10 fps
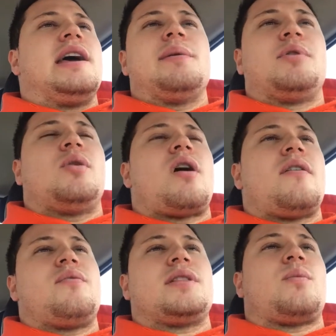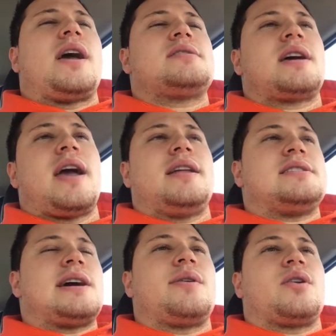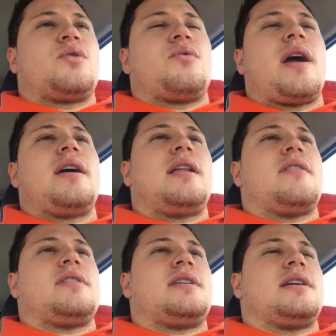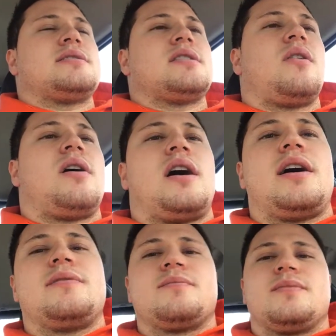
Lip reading: it blew off with the wastegate, and it sounded great and everything. So I